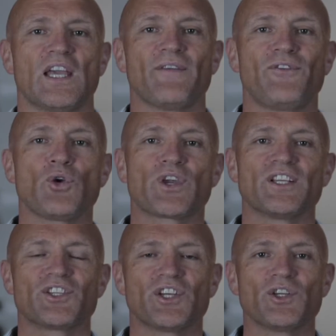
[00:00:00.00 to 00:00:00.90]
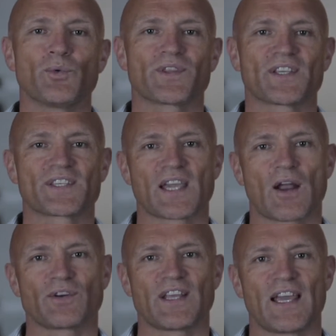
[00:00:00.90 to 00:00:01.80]
If you continue with this
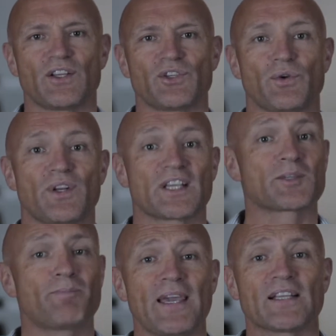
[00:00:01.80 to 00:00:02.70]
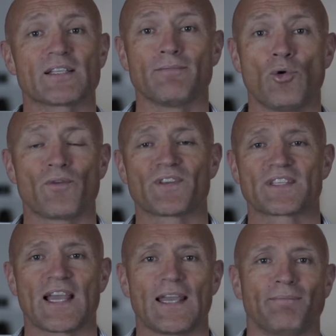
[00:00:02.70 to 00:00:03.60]
current attitude, expect more of the
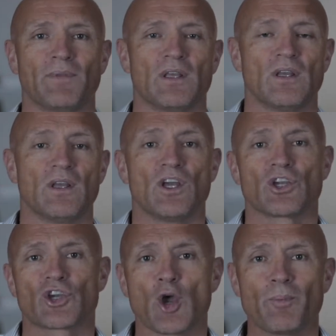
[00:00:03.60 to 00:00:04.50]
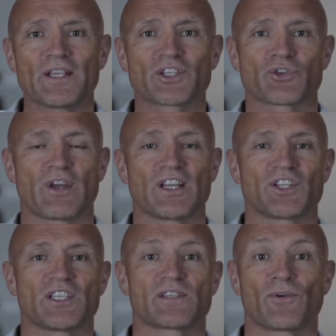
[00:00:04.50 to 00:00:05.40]
same. Coping
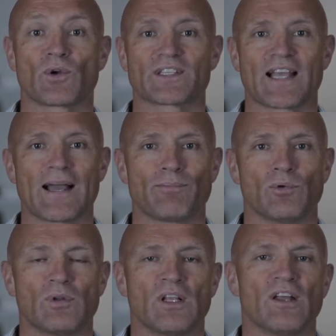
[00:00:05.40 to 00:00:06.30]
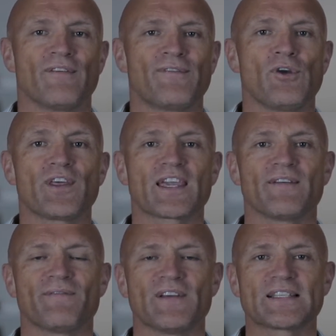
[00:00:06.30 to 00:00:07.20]
strategies, for example, further
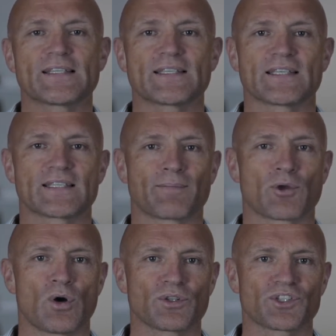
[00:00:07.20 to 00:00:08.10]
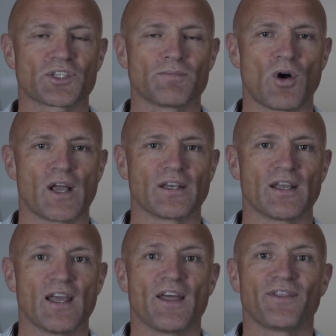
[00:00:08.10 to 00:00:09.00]
convinces the subconscious mind
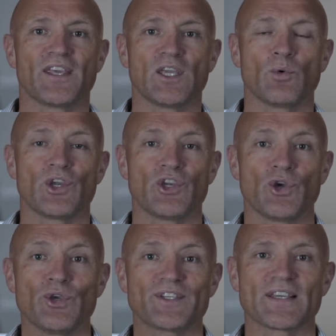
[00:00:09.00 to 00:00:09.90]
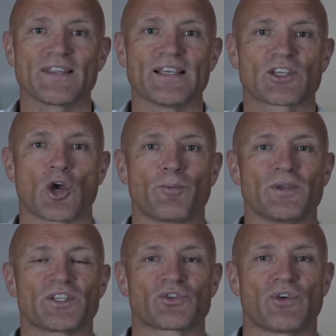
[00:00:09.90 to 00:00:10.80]
that you are using these
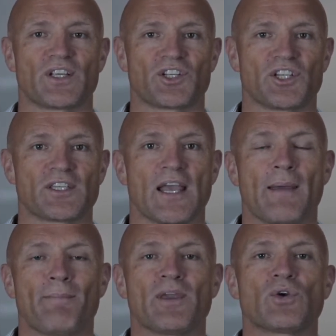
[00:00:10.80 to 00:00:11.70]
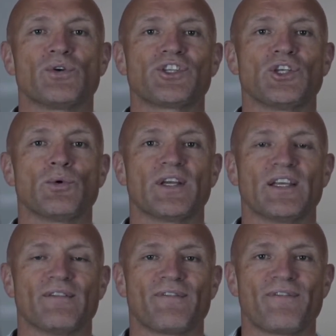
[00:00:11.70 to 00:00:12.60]
coping strategies because you are
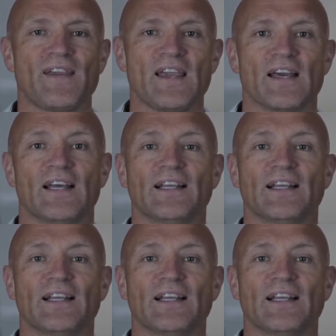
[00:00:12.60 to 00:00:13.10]
in fear,